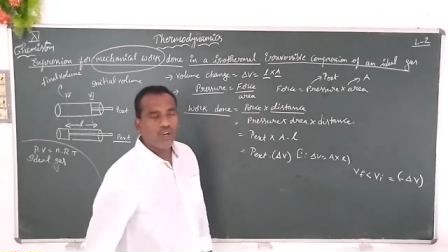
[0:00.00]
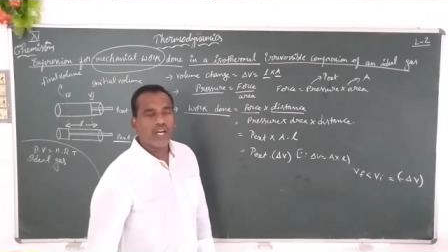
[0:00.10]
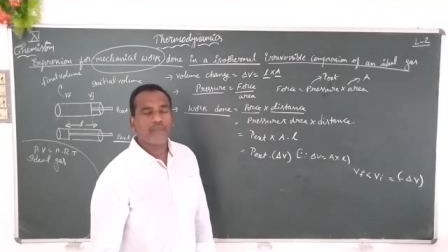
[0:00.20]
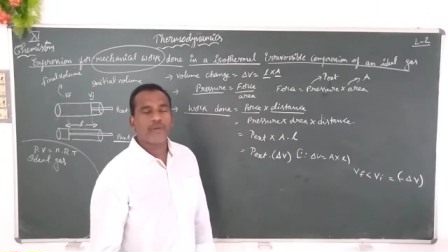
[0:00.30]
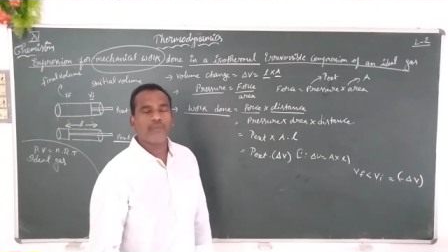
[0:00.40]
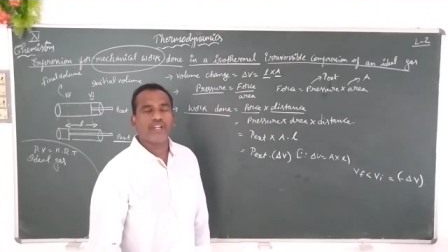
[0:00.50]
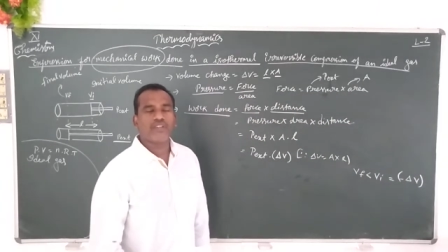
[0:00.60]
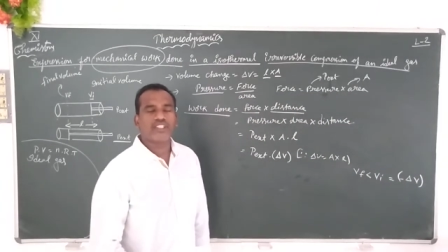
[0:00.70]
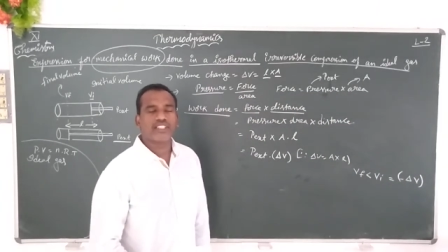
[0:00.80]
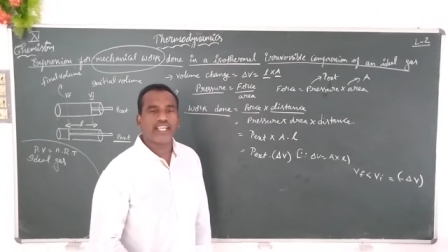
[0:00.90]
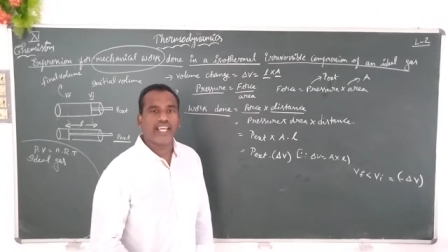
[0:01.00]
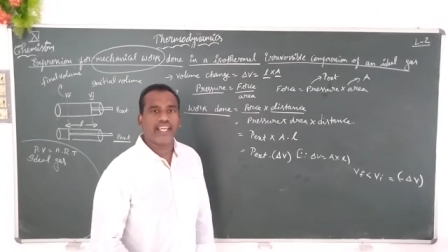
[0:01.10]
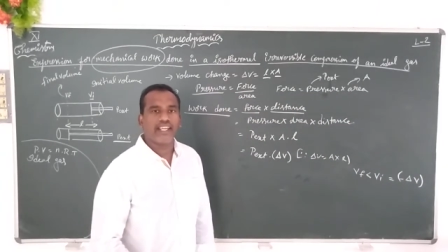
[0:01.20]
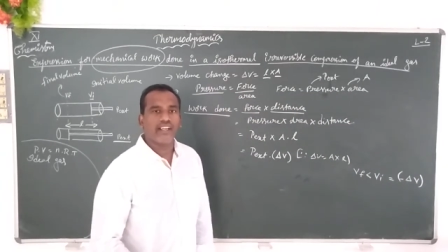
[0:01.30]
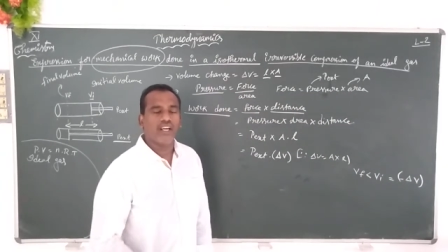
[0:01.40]
I am repeating once
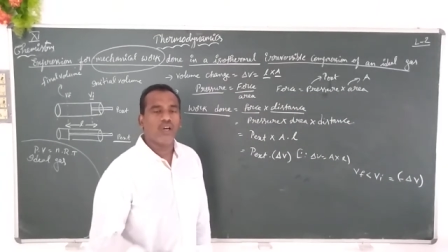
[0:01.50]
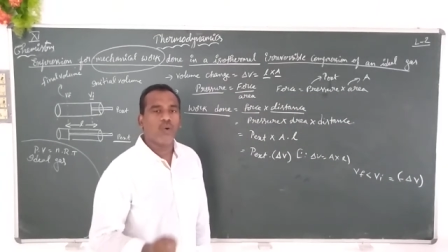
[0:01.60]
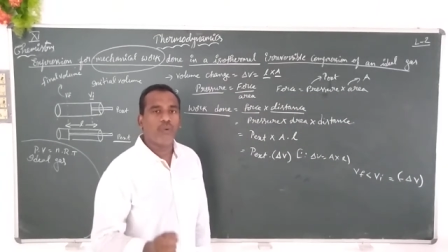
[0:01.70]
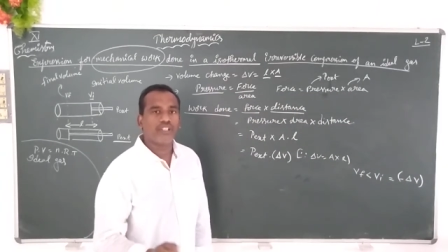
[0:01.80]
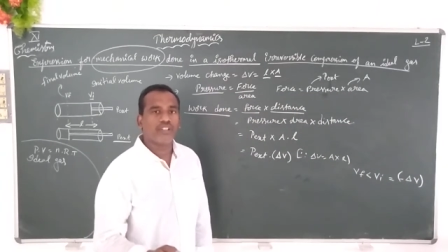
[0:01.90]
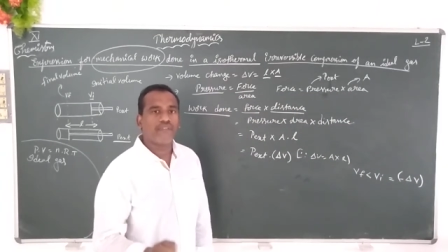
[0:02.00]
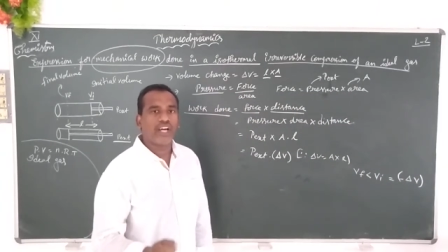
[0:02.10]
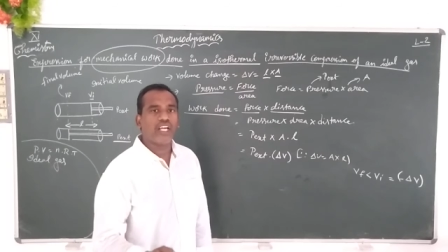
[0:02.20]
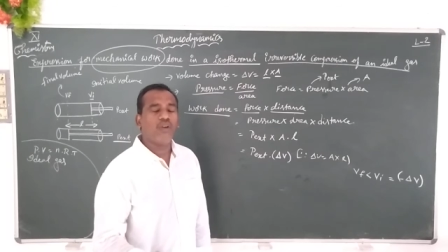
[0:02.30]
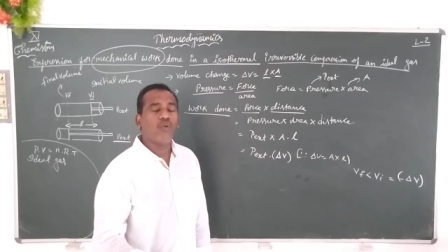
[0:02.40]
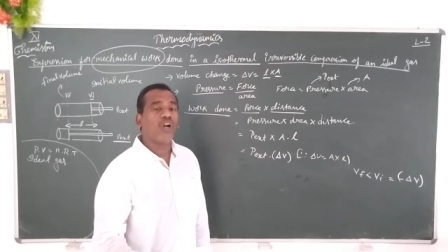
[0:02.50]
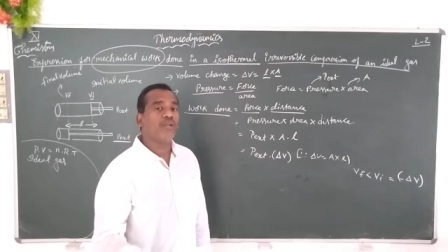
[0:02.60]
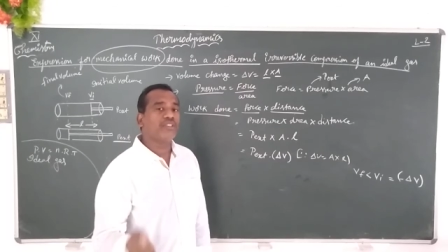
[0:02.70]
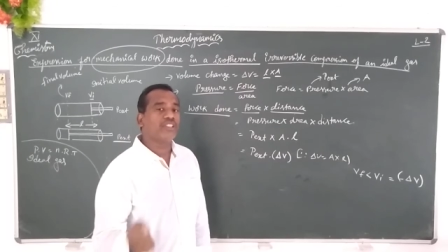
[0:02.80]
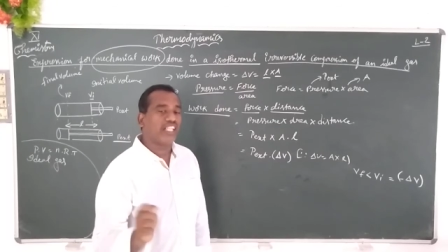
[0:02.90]
again. When the final
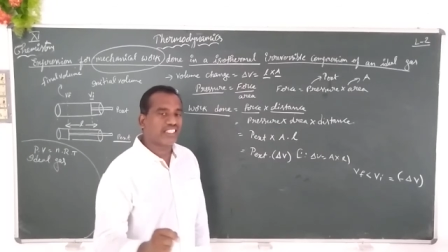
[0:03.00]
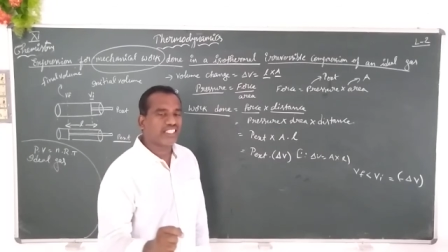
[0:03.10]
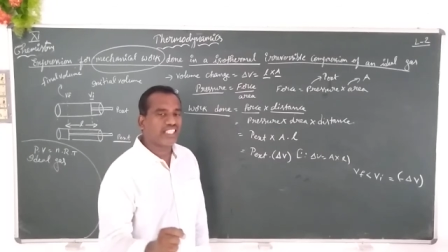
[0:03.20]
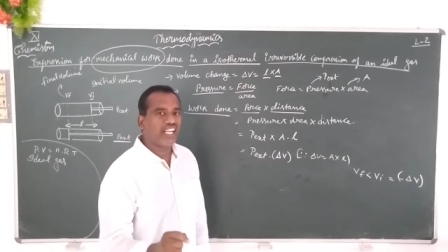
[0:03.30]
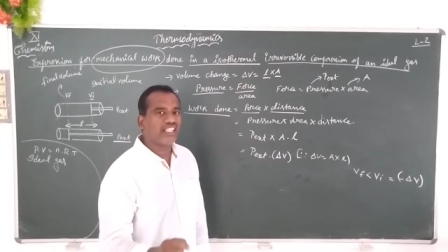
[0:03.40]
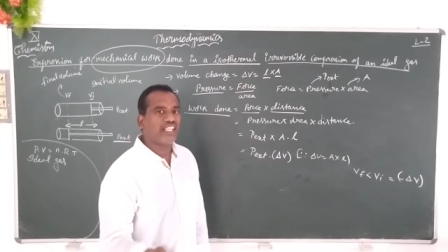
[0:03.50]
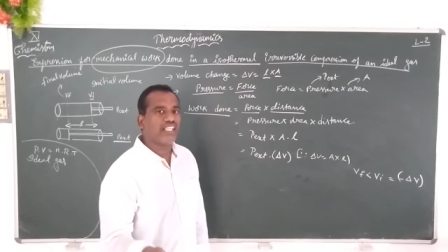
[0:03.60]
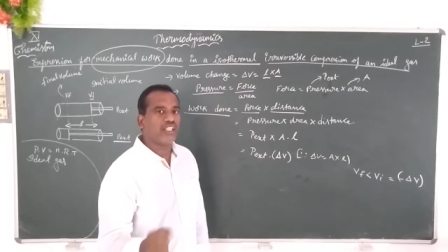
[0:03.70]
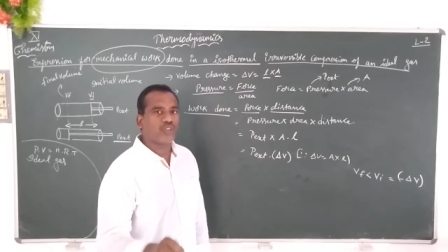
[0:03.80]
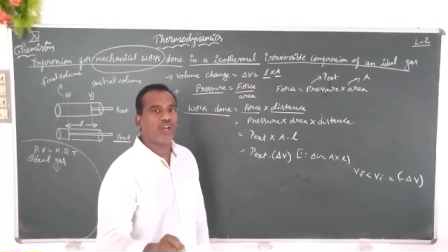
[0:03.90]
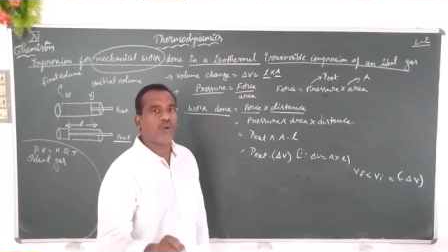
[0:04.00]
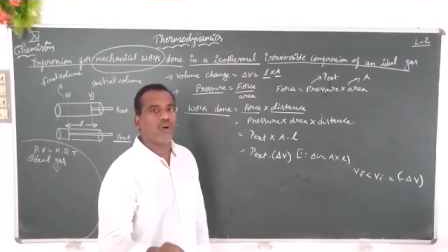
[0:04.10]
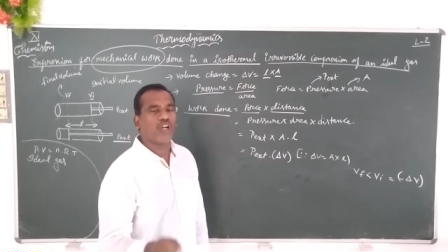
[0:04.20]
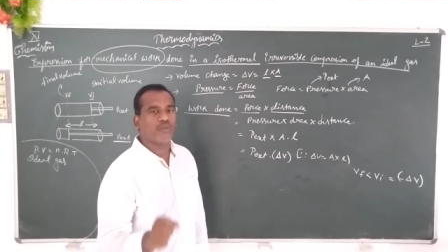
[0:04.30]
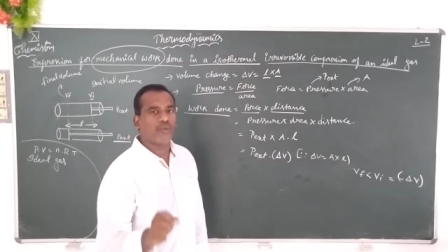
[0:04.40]
volume is less than the initial
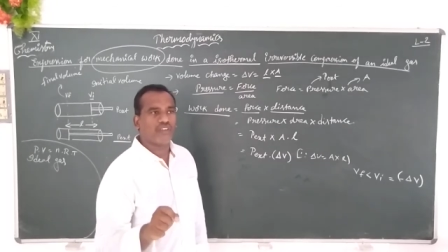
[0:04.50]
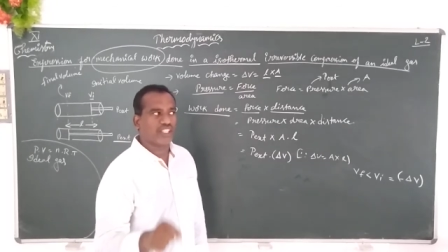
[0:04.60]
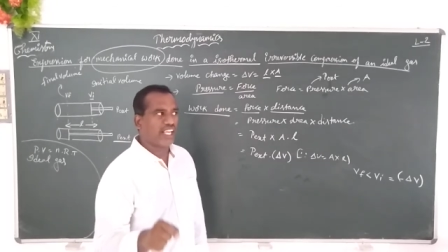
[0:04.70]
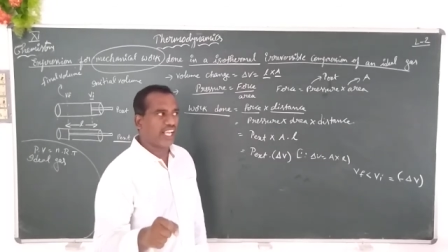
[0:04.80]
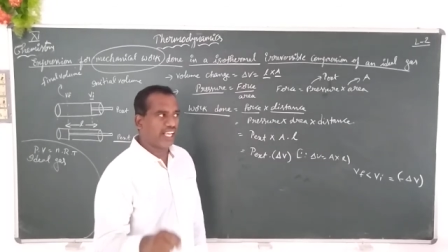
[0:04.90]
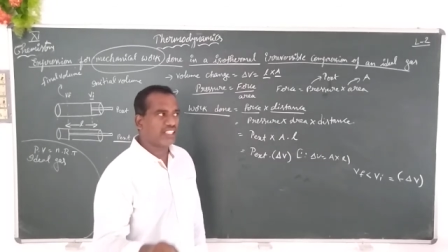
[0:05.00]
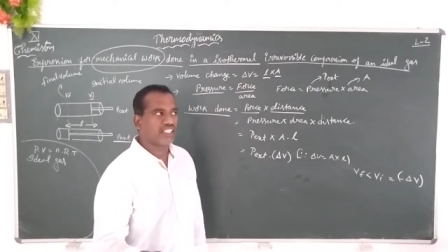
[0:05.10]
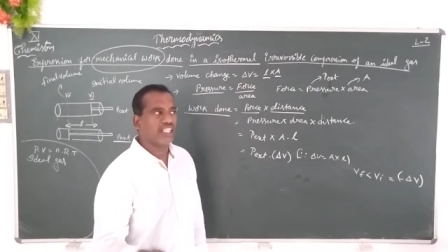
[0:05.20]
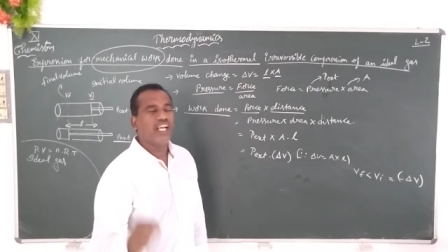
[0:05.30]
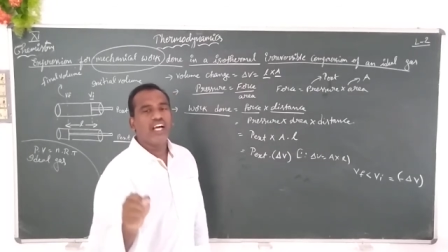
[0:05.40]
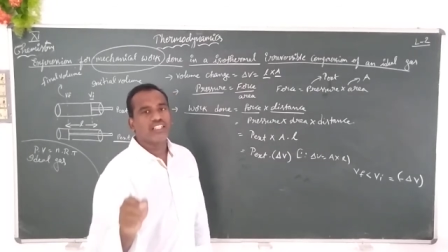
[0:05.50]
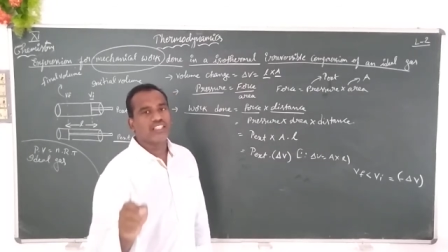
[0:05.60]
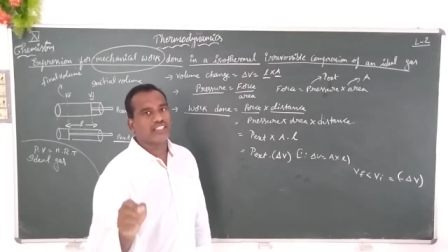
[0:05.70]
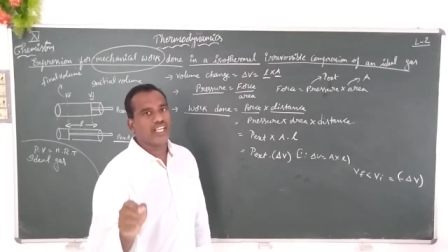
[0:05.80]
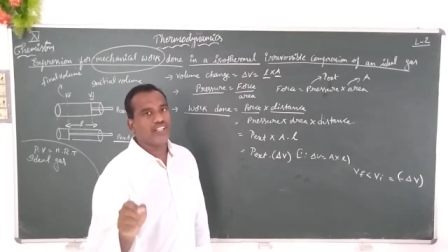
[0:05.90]
volume of the gas,
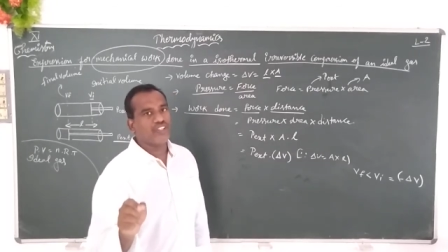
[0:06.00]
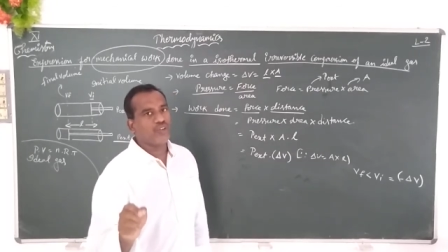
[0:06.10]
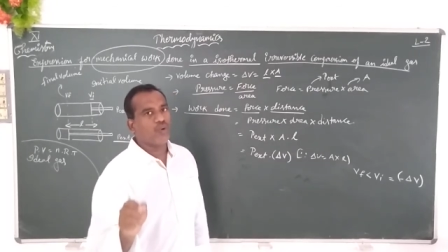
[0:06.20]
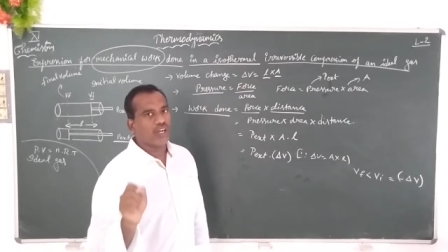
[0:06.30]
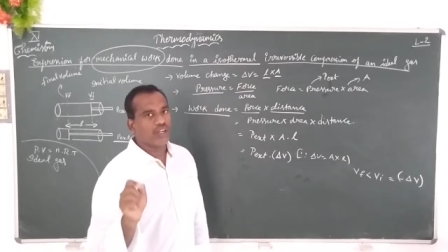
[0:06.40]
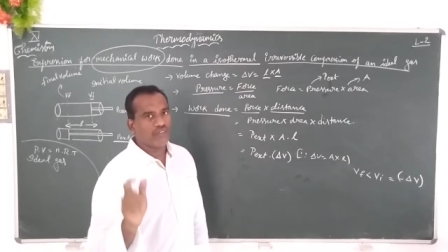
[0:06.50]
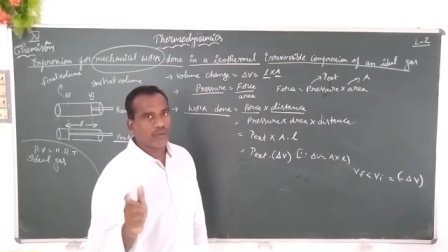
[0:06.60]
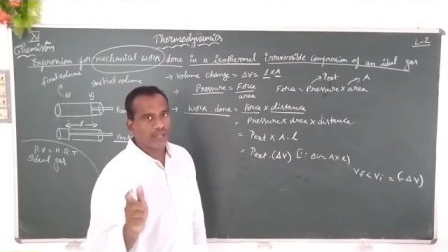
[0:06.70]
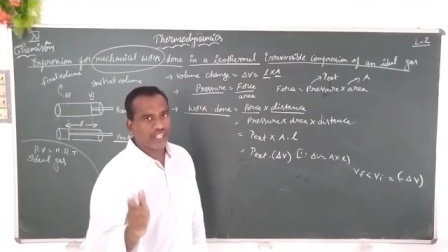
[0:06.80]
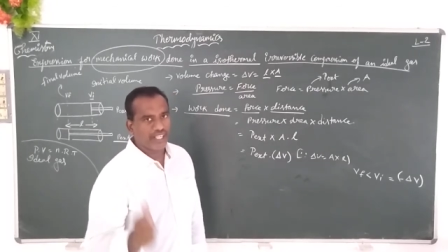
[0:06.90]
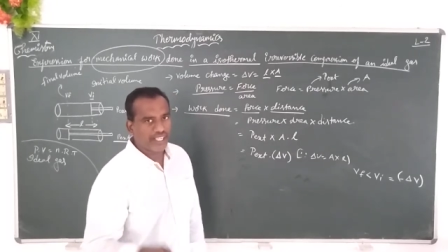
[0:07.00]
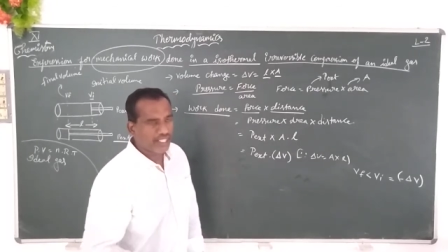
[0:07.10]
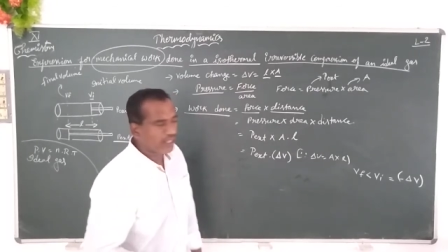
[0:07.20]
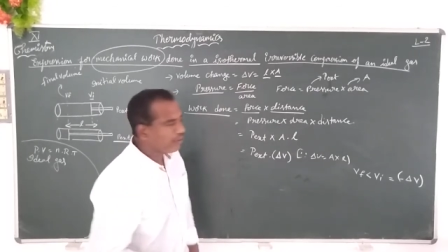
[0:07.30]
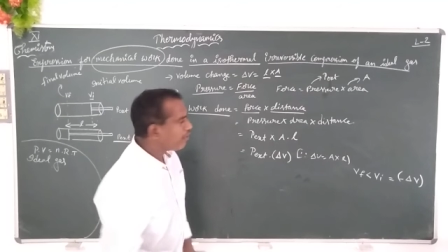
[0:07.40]
the change in volume will be a
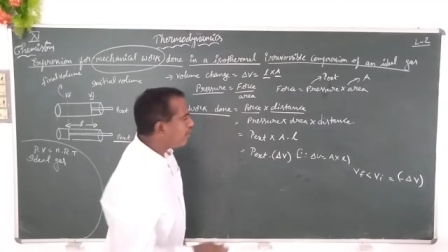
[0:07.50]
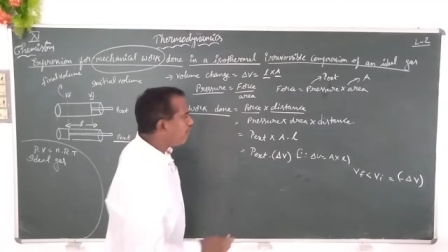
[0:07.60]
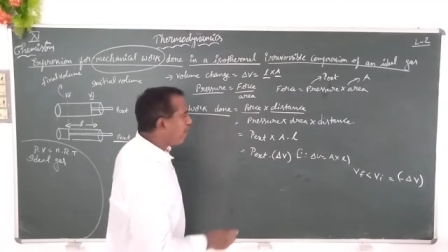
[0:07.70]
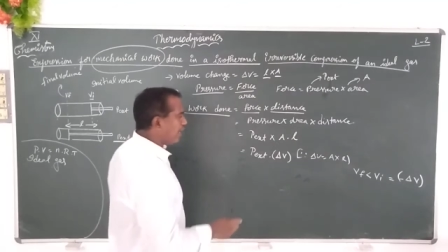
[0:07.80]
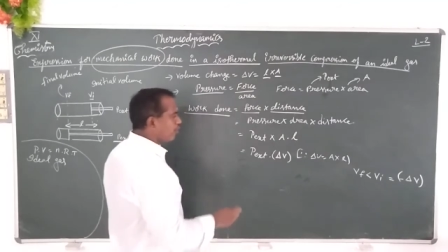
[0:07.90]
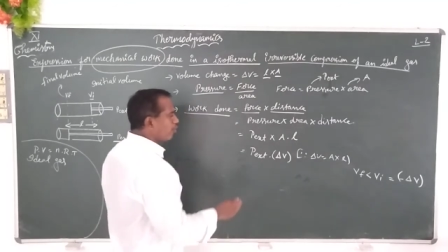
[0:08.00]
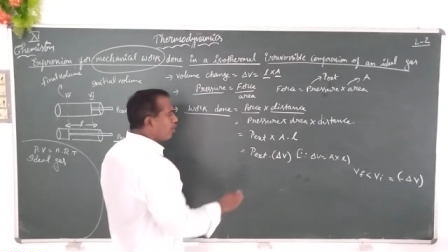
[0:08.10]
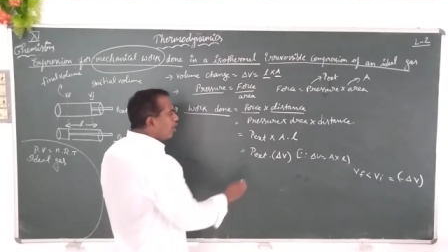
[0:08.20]
negative value.